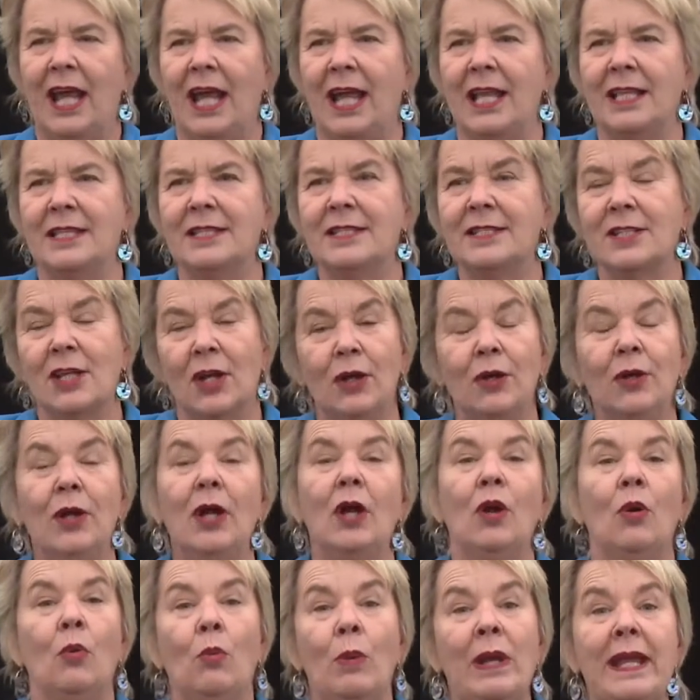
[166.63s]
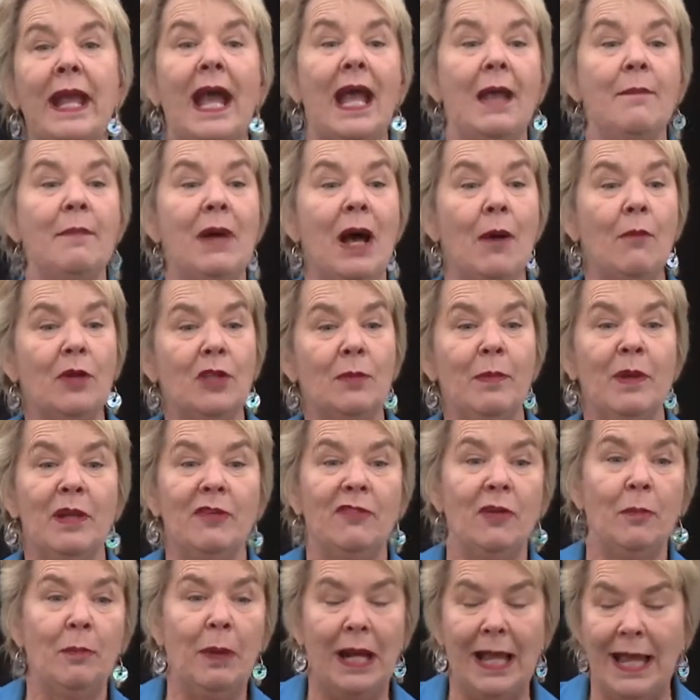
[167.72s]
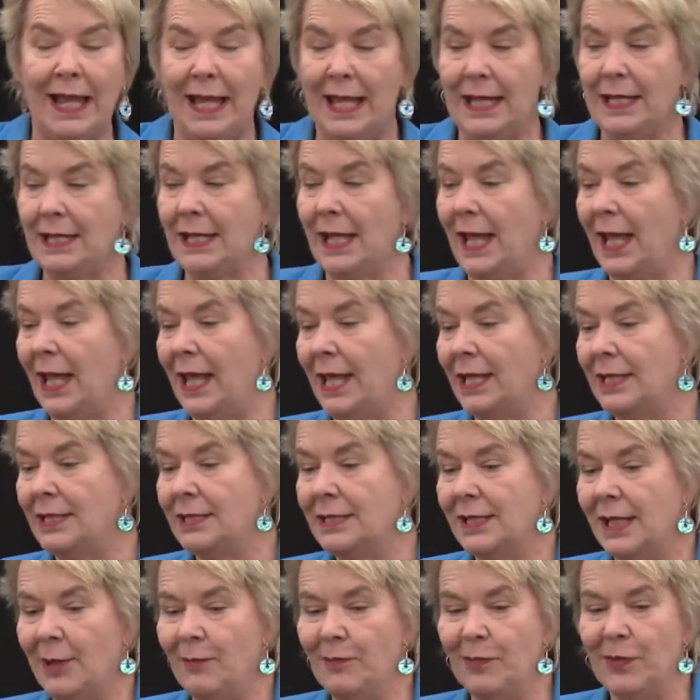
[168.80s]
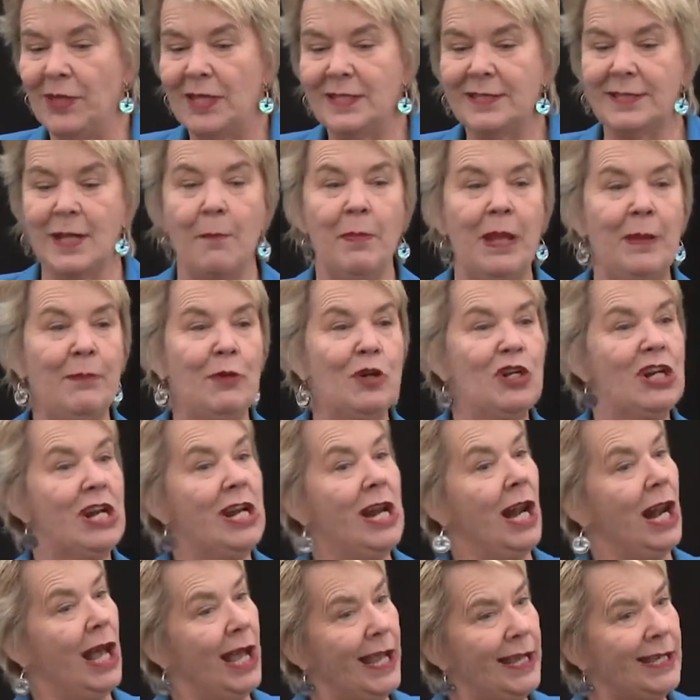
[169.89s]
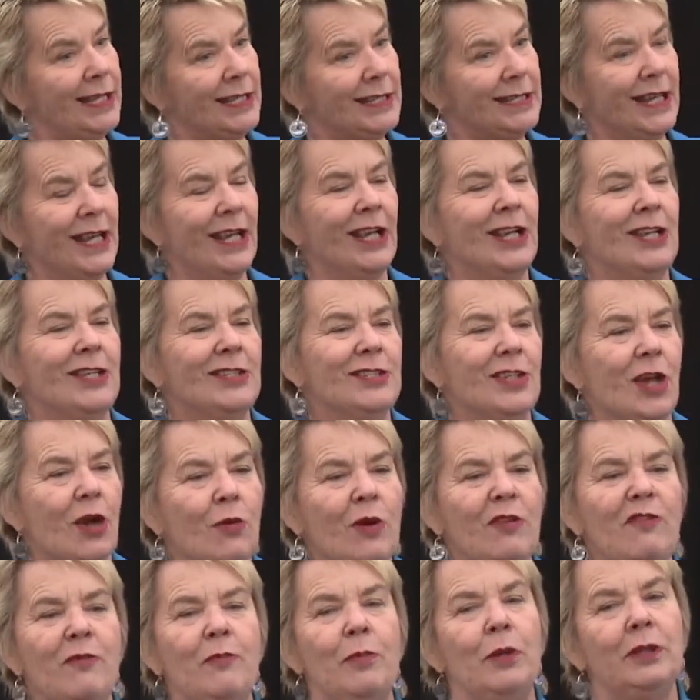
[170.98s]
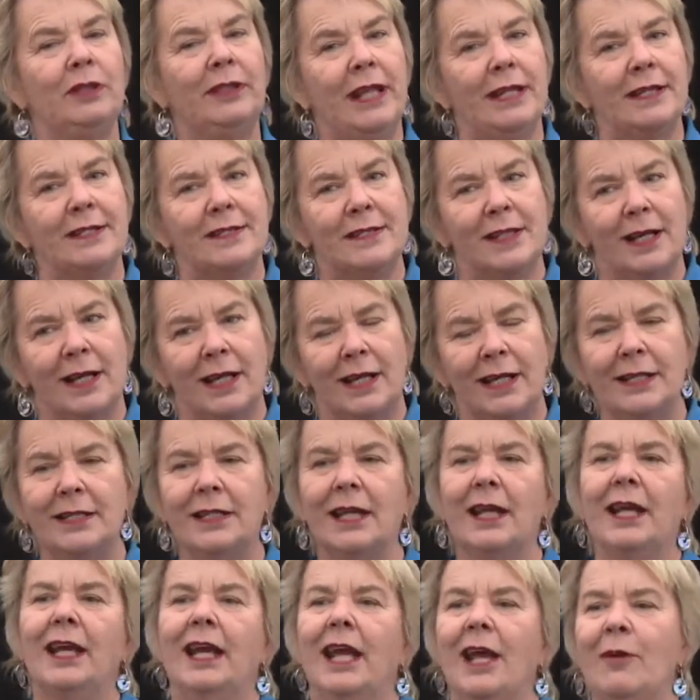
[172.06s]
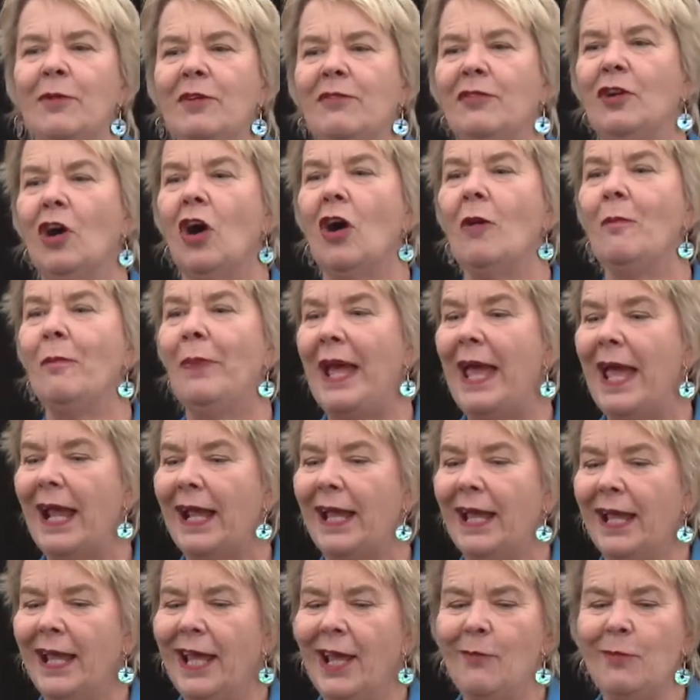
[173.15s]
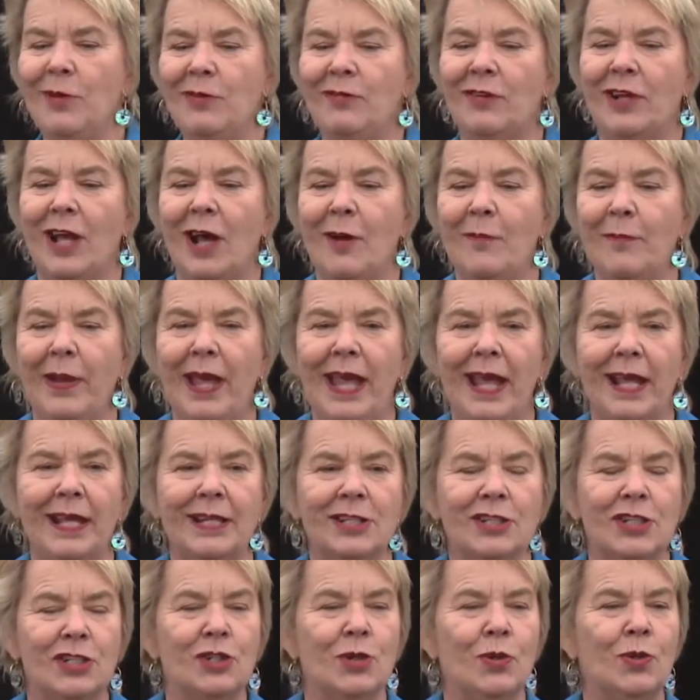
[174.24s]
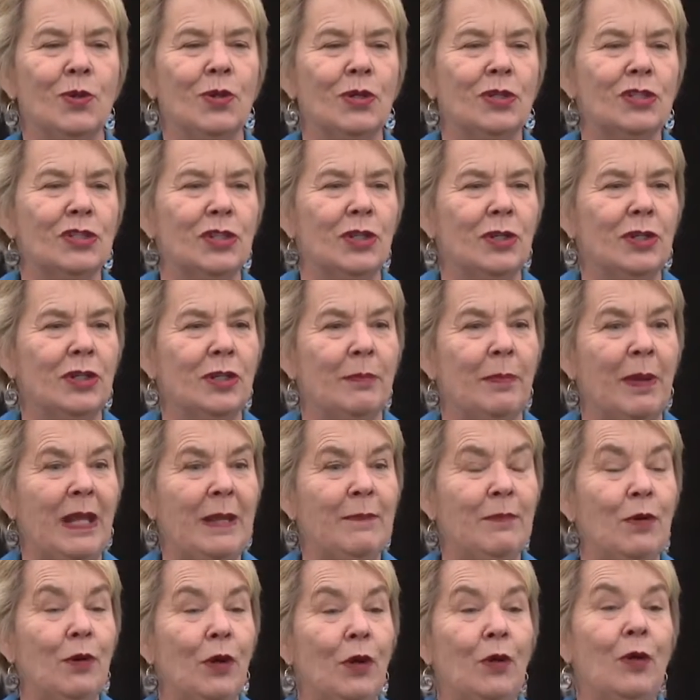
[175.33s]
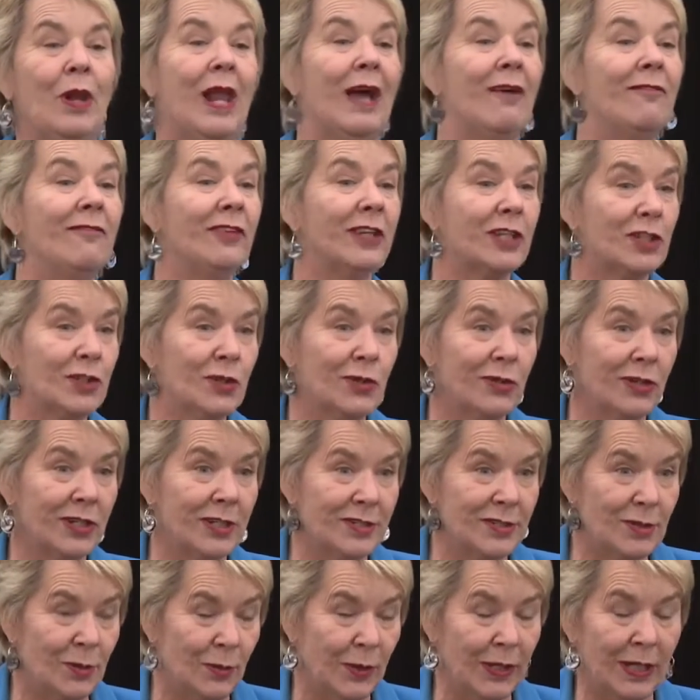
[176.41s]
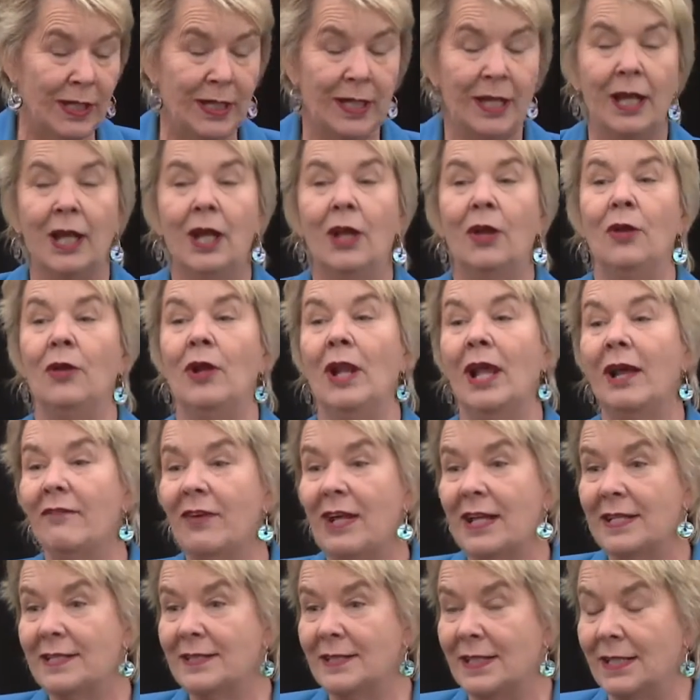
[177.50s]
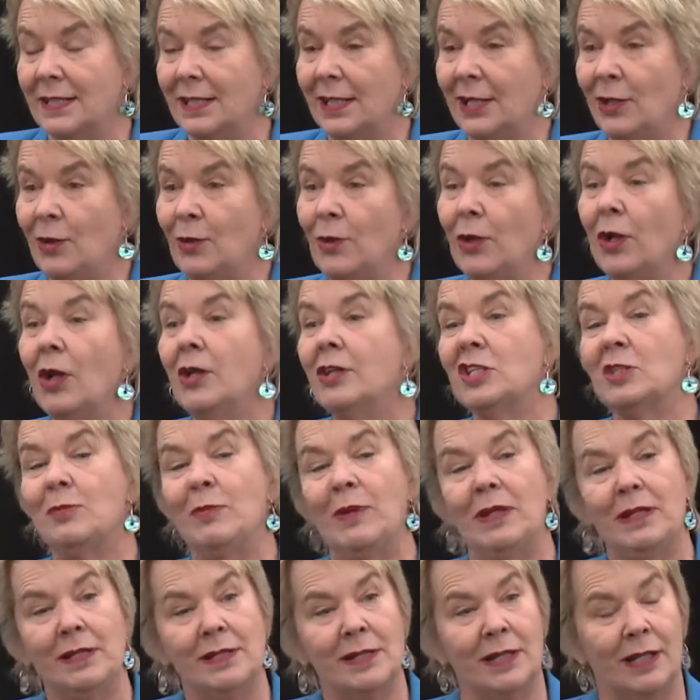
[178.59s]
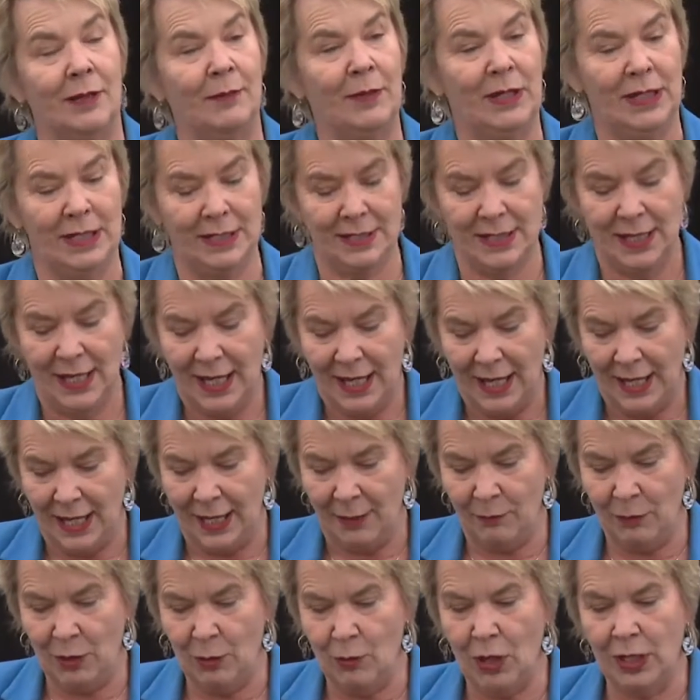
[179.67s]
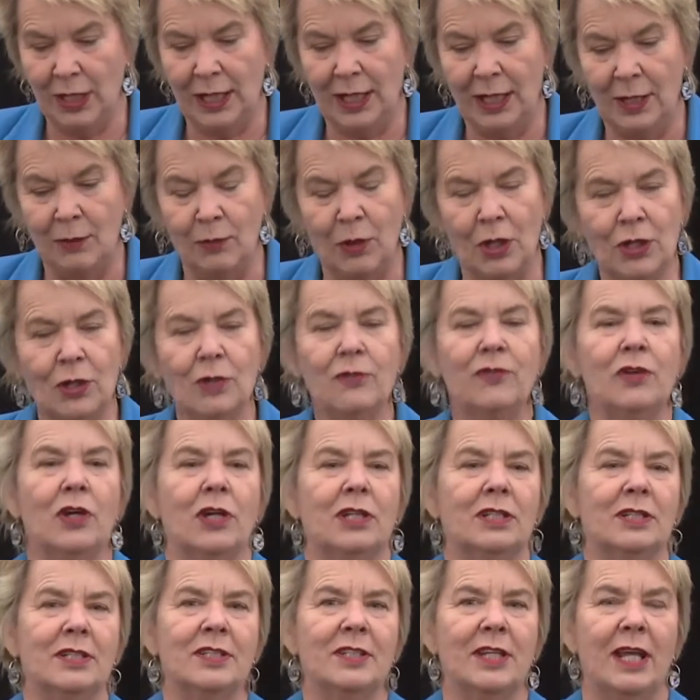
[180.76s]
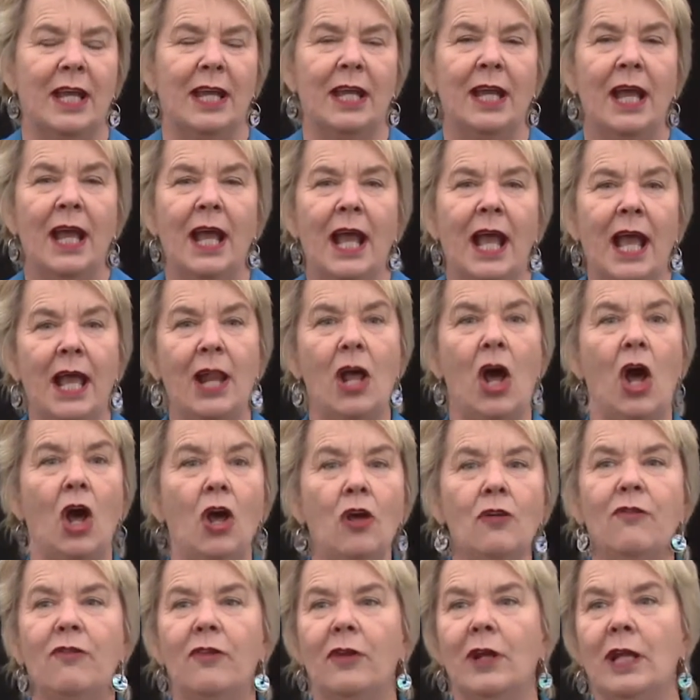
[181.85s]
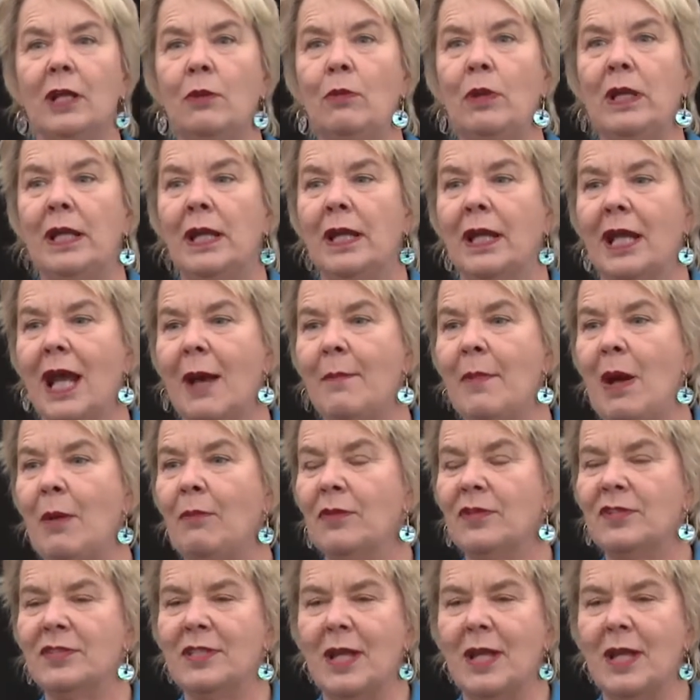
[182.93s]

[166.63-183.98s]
And so we came up with a bit of a plan and some people didn't like it. So we've put that aside and we've gone back and we've come back to talk to the people who love Victoria Square, who love our city, who are going to spend time in it. And we want to hear what you've got to say. And hopefully we can come up with